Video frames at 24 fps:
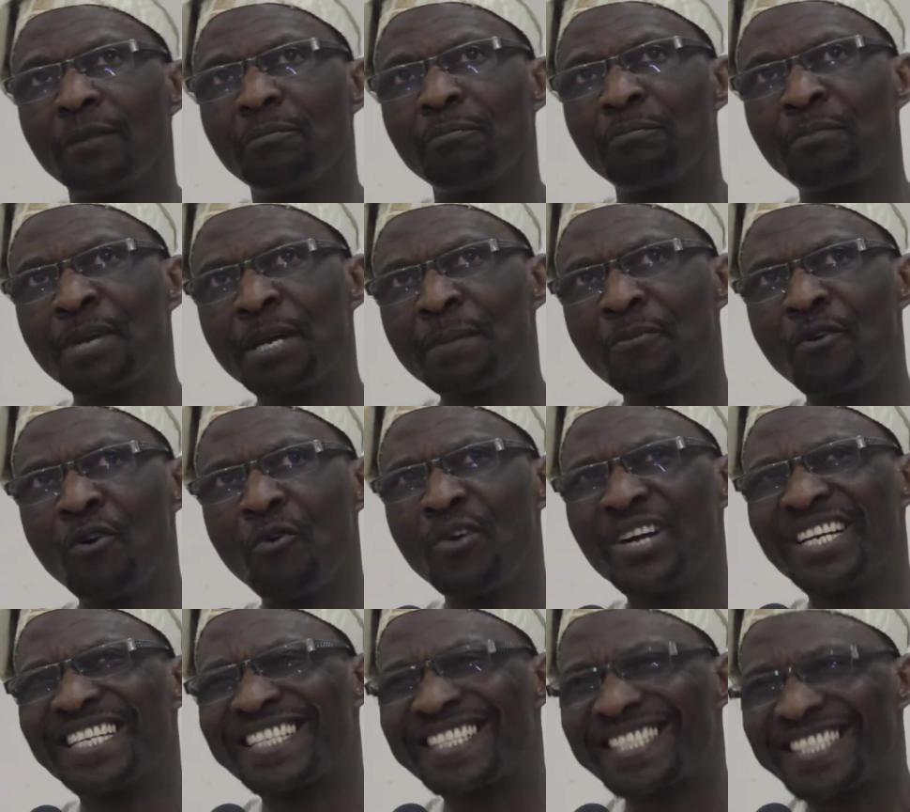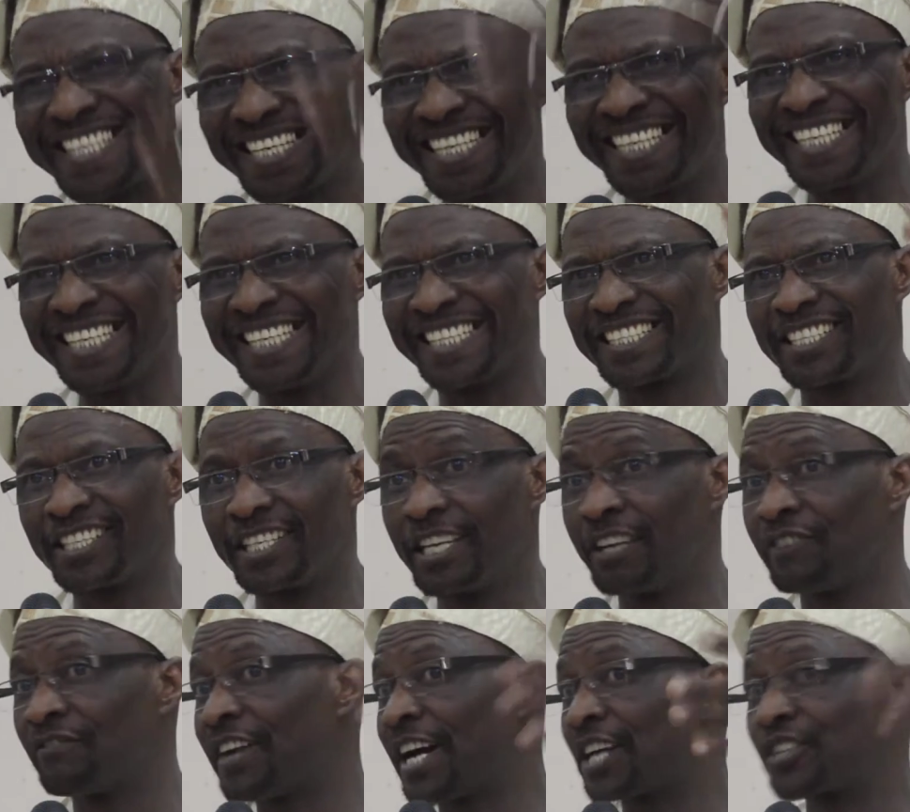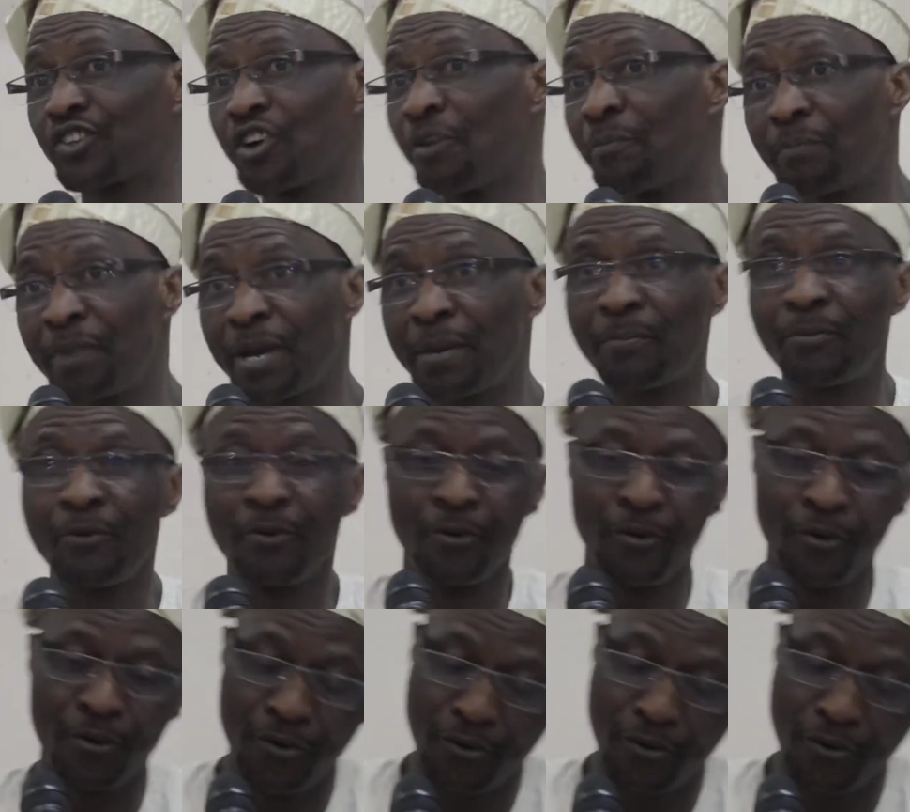People will see it. In fact, some people,